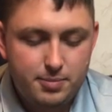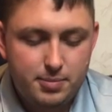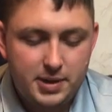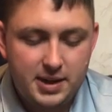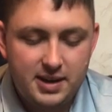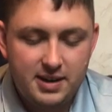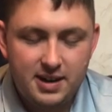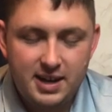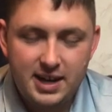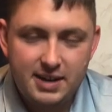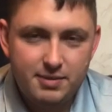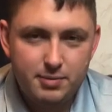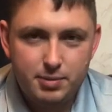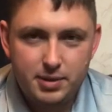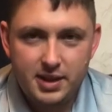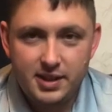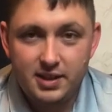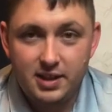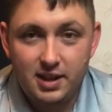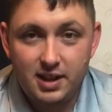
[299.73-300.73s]
but I haven't
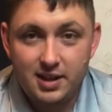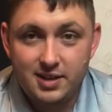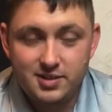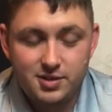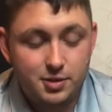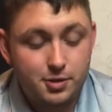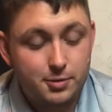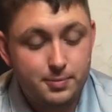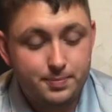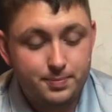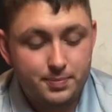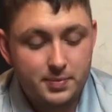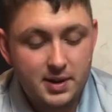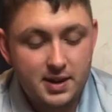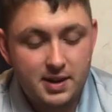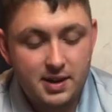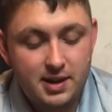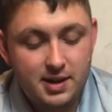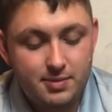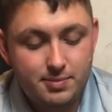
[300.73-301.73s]
played the last two,
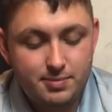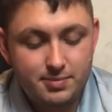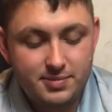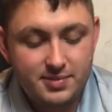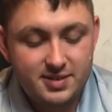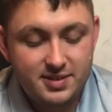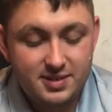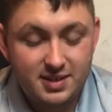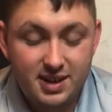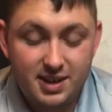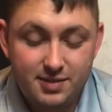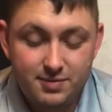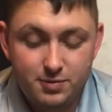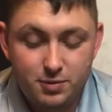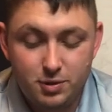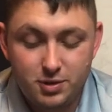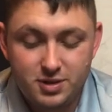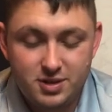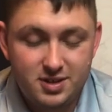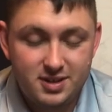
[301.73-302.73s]

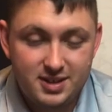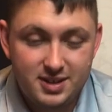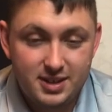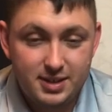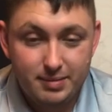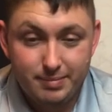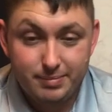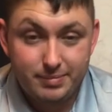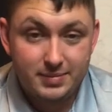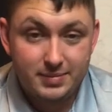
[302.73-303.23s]
unfortunately.